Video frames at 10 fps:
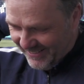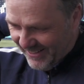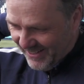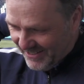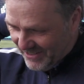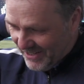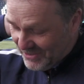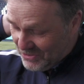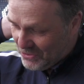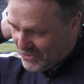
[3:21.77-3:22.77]
Yeah,
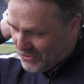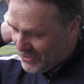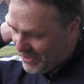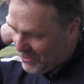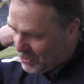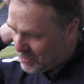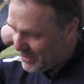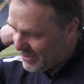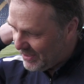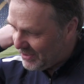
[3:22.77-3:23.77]
two great goals,
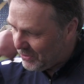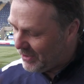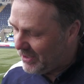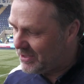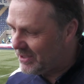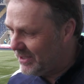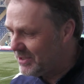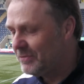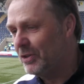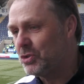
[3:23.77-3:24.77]
but, you know,
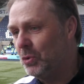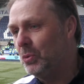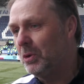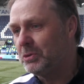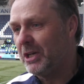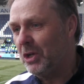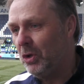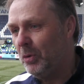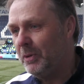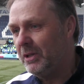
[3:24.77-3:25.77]
his first goal will take a
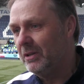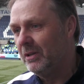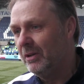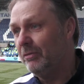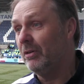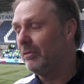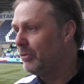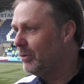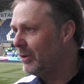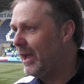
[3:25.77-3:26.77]
lot of beating for
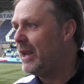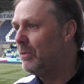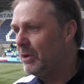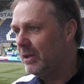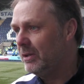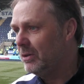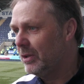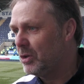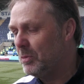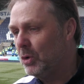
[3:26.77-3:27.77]
anyone, you know,
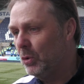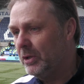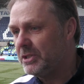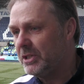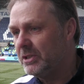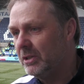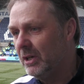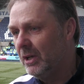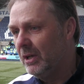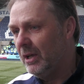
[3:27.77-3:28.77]
that could be goal of the season.
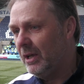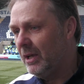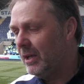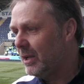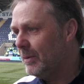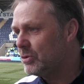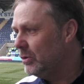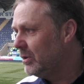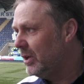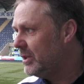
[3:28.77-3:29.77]
An
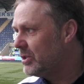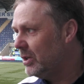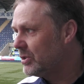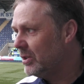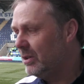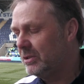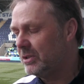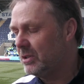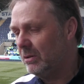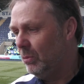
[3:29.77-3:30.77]
absolute great touch and
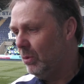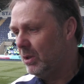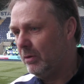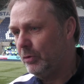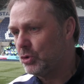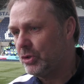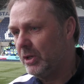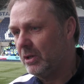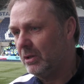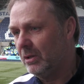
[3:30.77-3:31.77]
just a wonderful
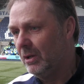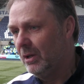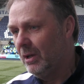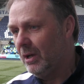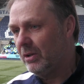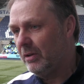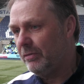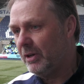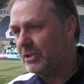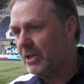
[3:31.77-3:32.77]
strike and a great
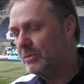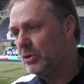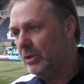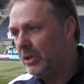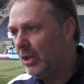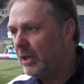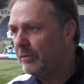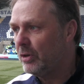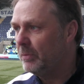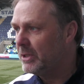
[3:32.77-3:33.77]
finish. Absolutely delighted for him.